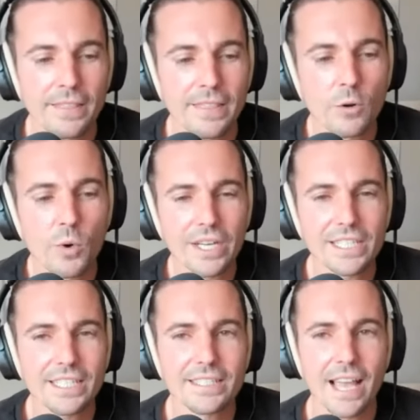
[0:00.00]
The
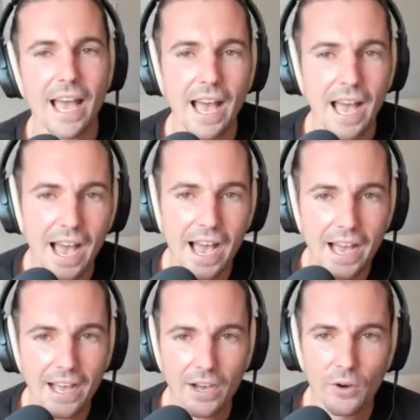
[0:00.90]
question is,
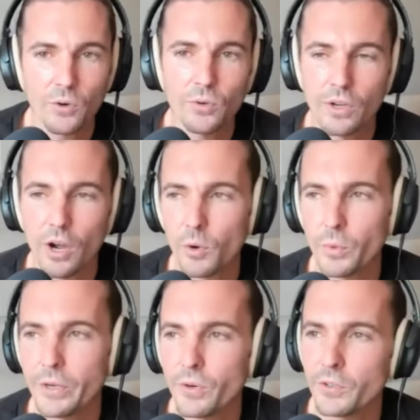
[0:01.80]
how are
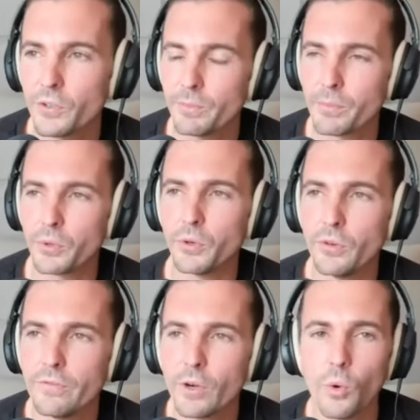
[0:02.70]
we going to
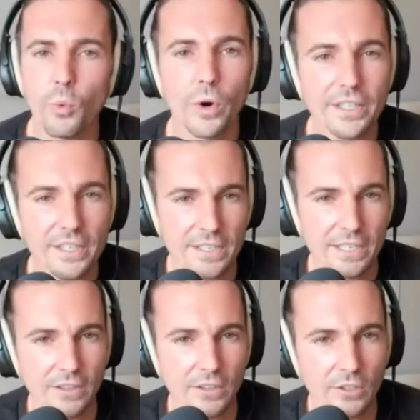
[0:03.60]
improve? What does it
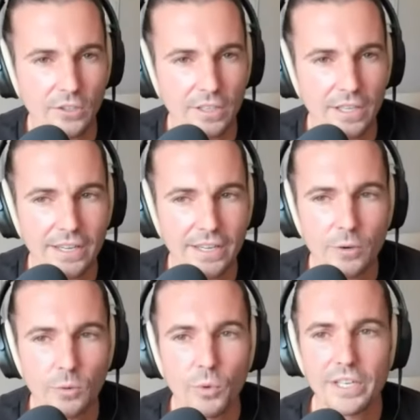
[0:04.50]
look like?
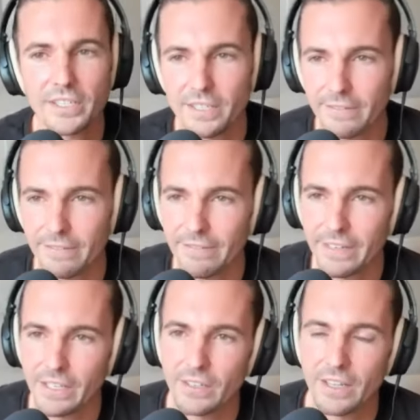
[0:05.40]
What does it feel
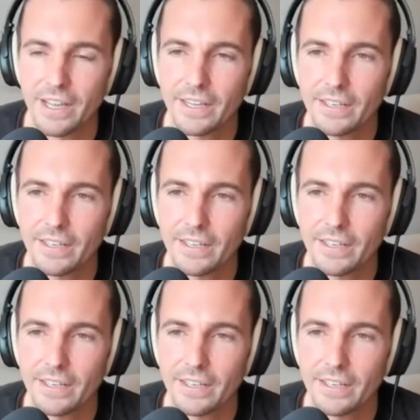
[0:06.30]
like?